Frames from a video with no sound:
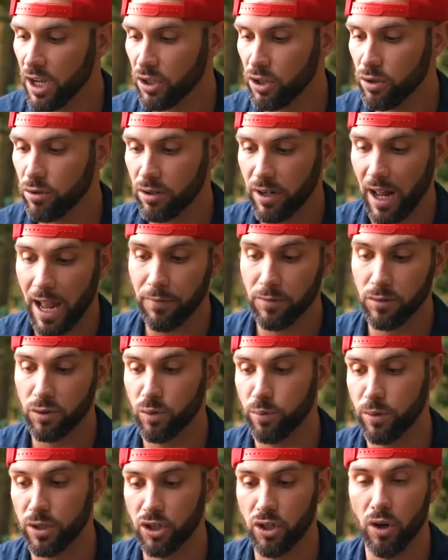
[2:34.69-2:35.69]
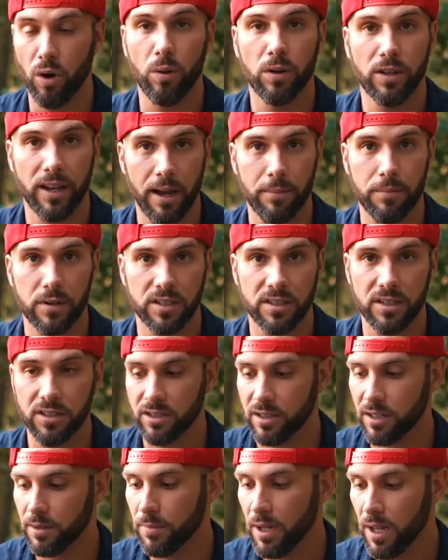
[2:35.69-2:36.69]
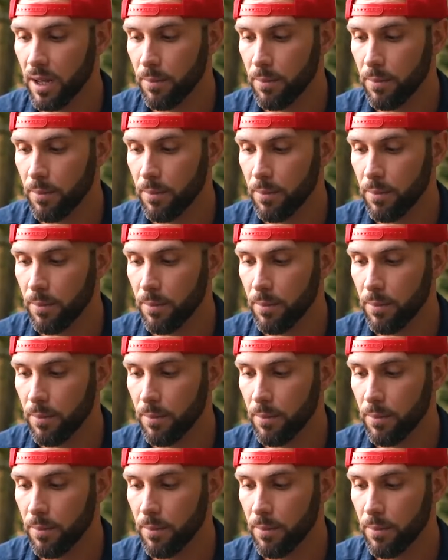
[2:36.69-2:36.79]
you don't have to switch your whole camera system,